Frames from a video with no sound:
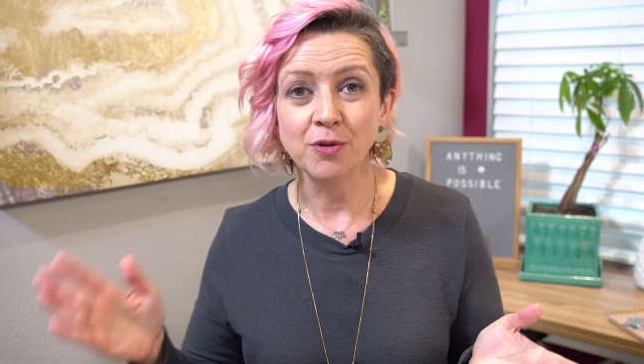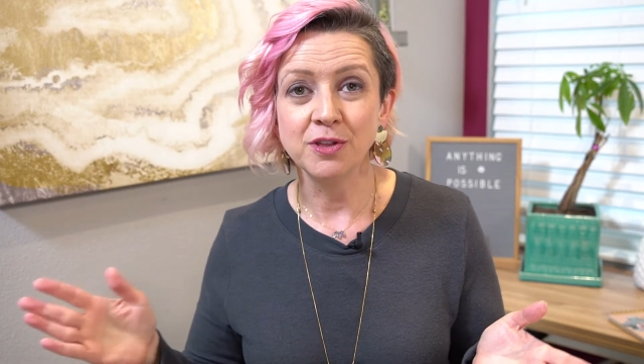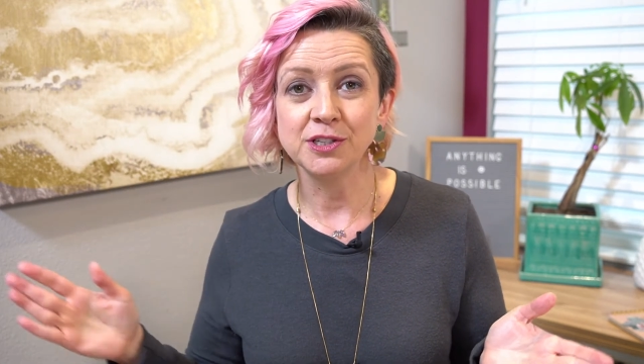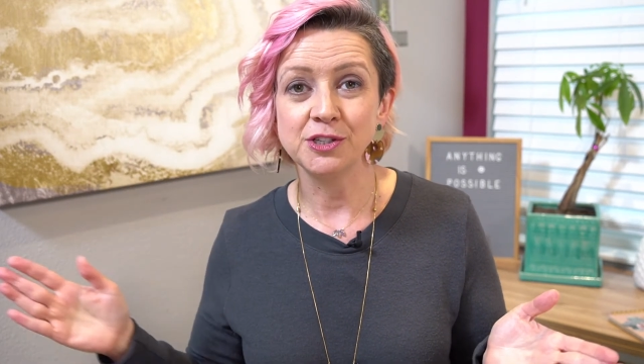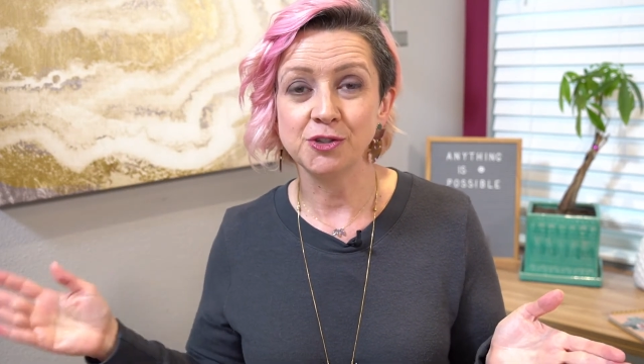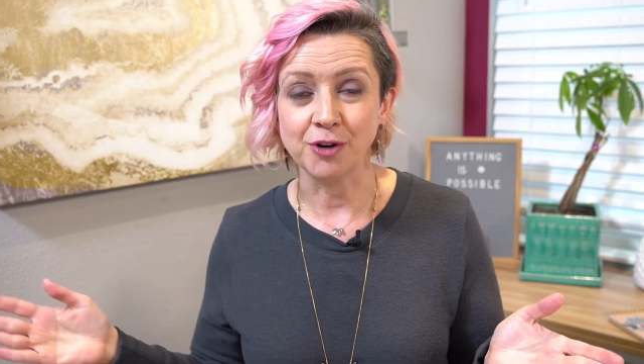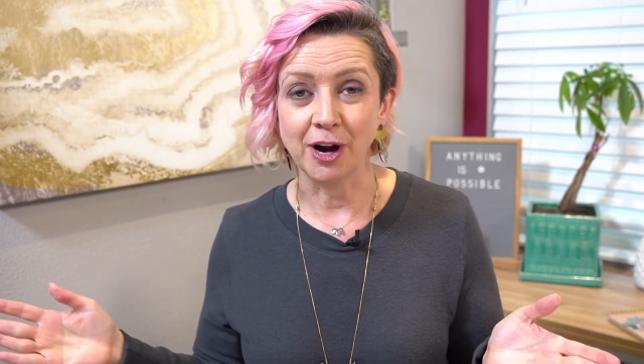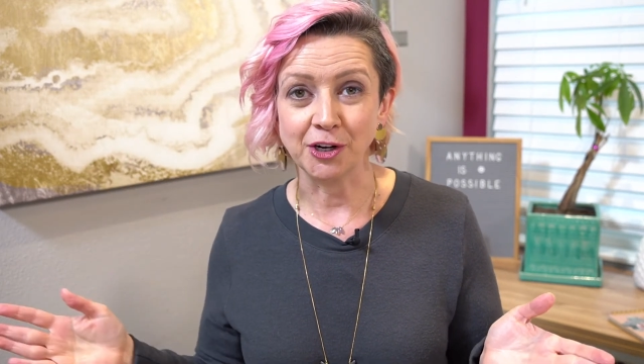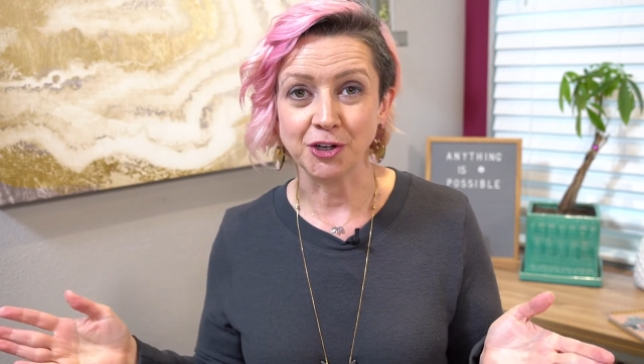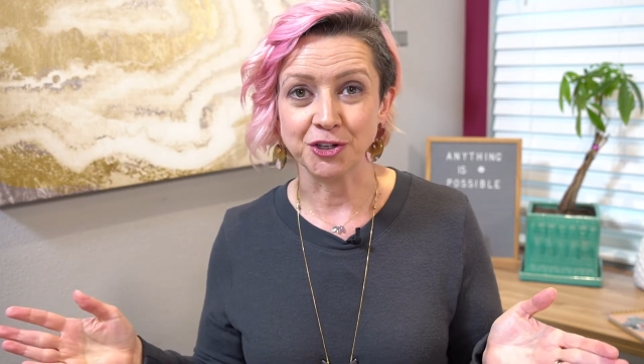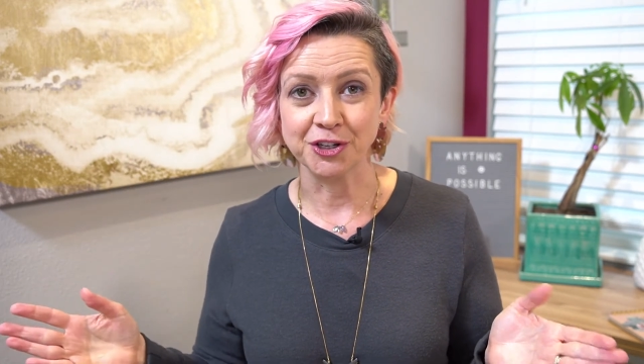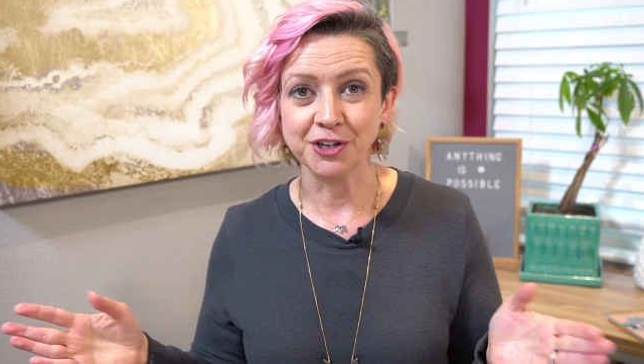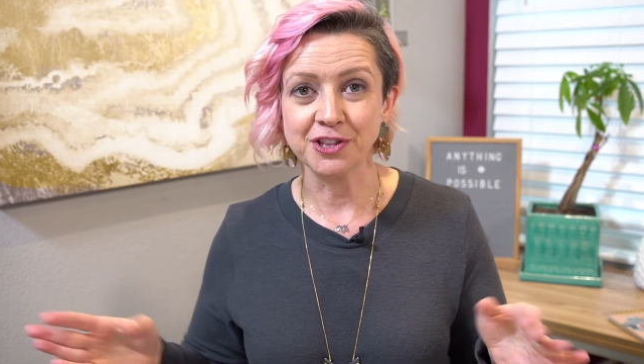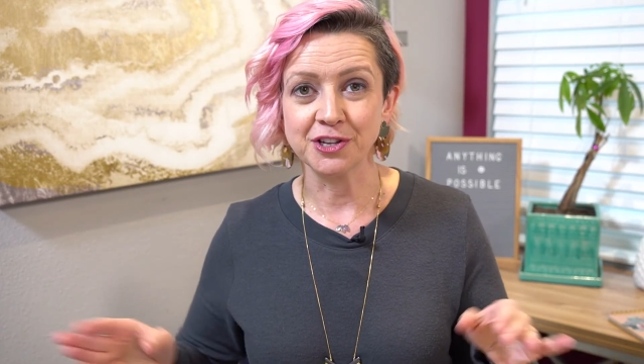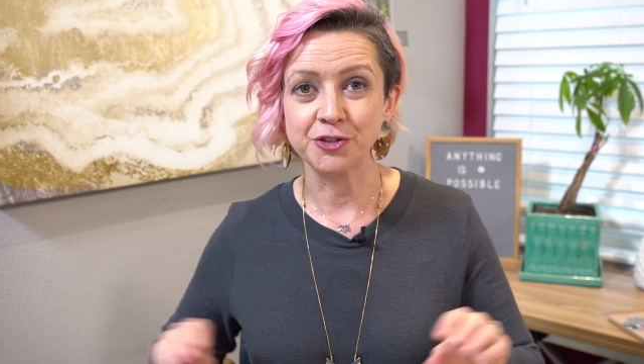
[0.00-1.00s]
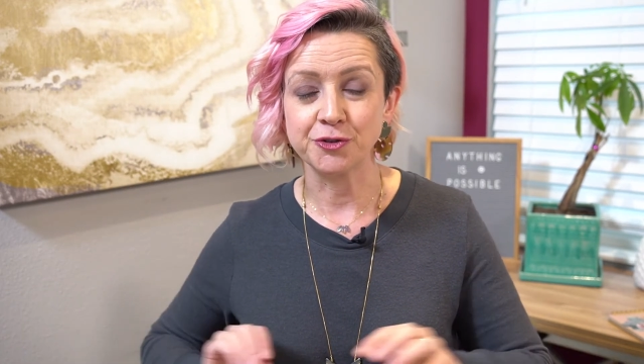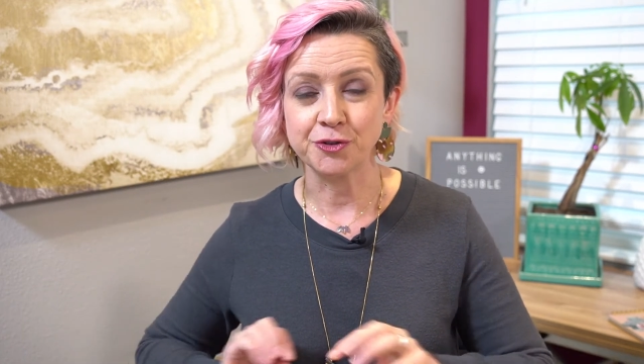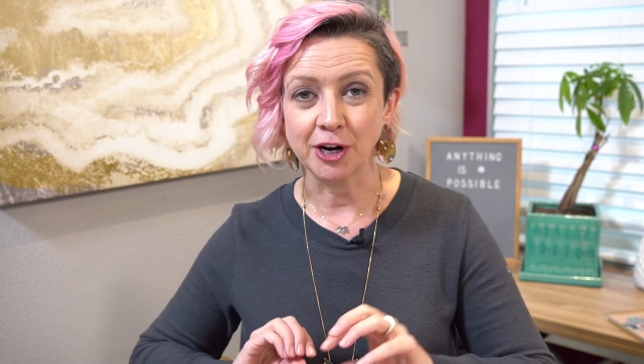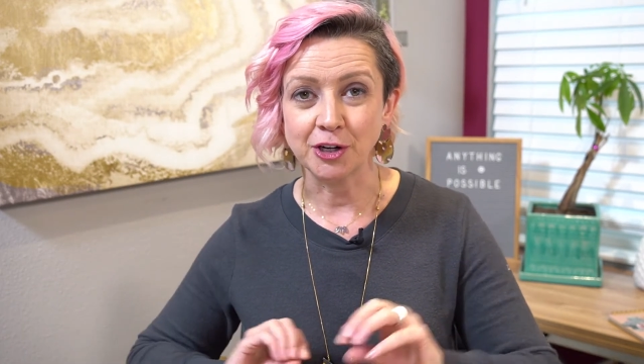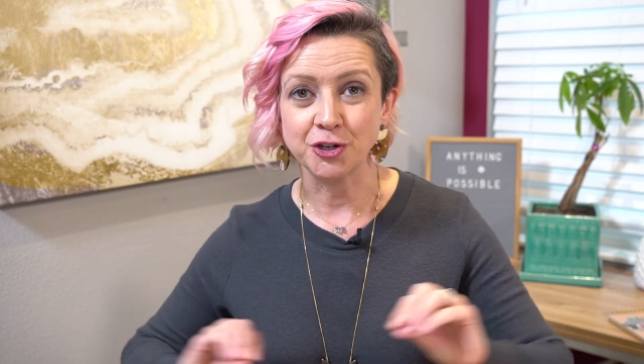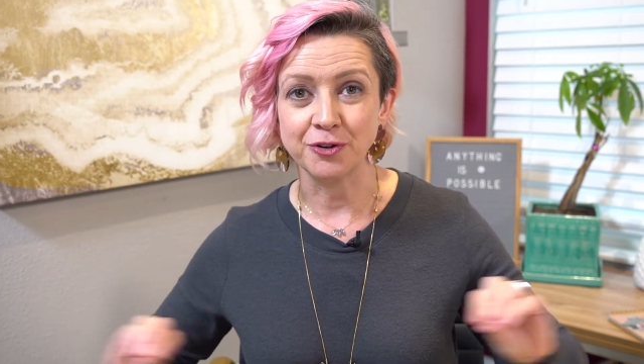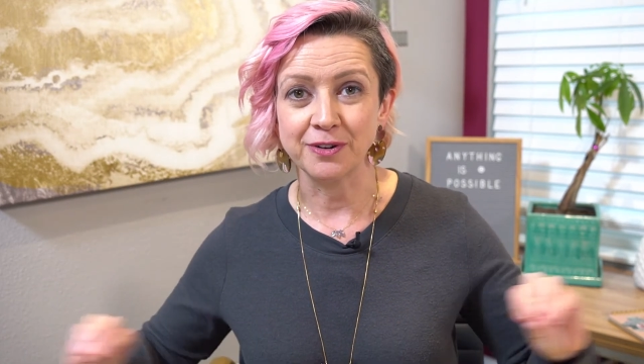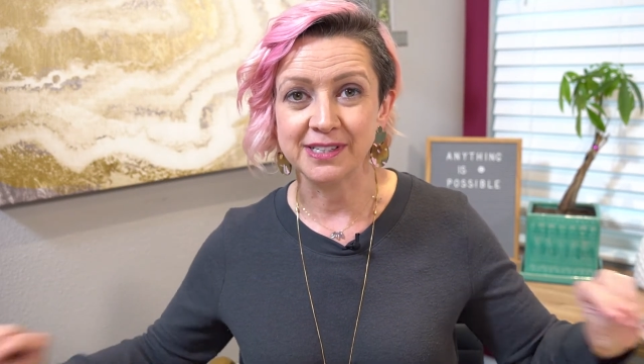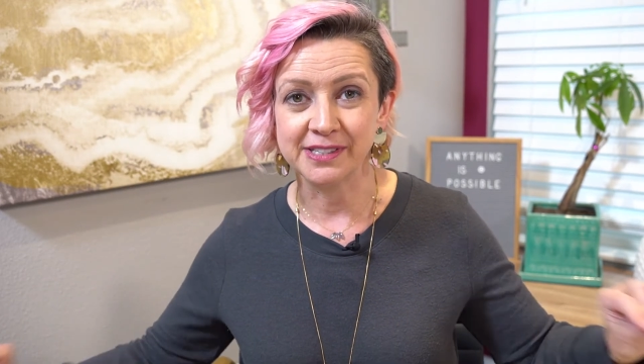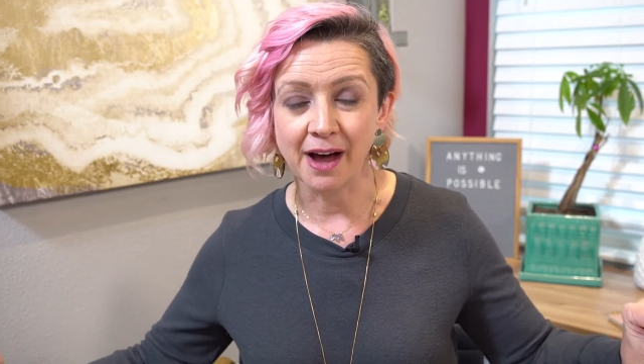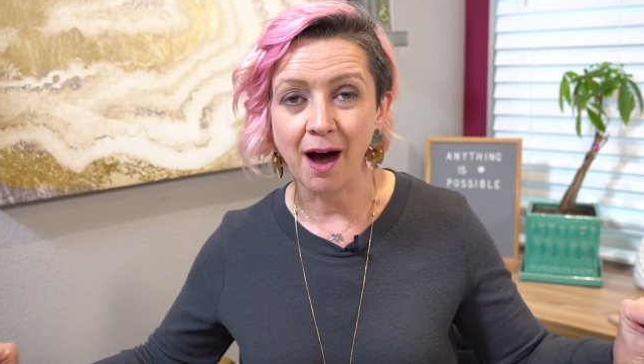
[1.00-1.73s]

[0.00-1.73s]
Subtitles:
the structure is